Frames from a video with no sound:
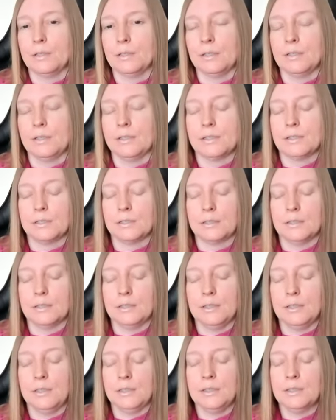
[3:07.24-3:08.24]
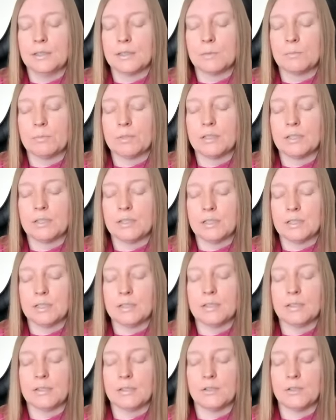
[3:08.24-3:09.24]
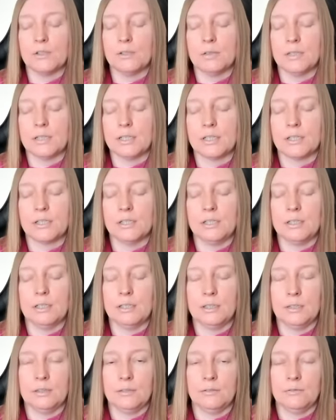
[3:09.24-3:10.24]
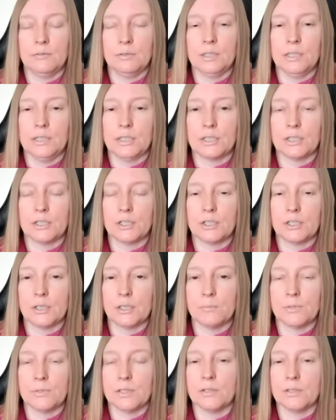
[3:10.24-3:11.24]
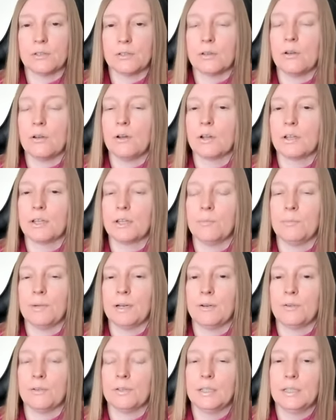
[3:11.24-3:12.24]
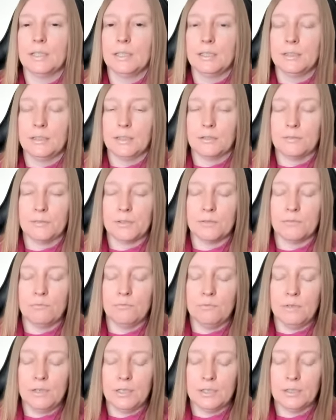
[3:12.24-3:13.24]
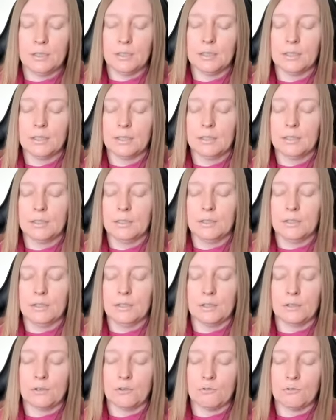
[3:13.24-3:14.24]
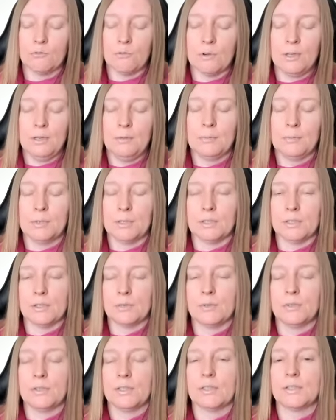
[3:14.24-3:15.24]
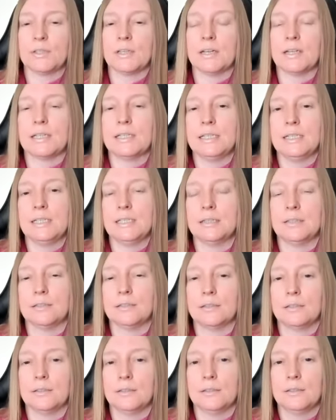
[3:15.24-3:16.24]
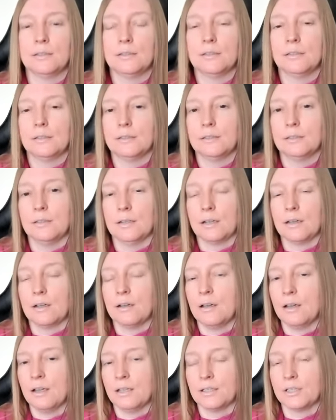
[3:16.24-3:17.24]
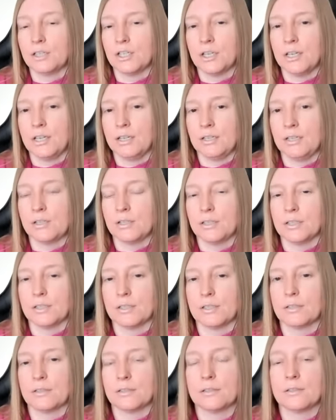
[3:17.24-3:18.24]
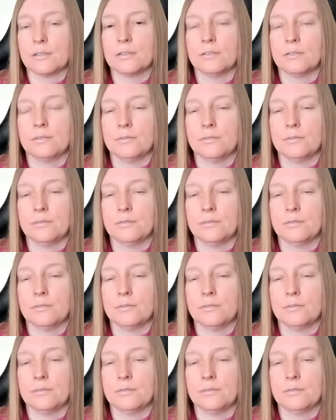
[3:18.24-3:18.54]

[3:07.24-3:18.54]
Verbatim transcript: And in this particular situation, in, in the relationships that you're talking about, there is a real agreement with this idea I can't change this.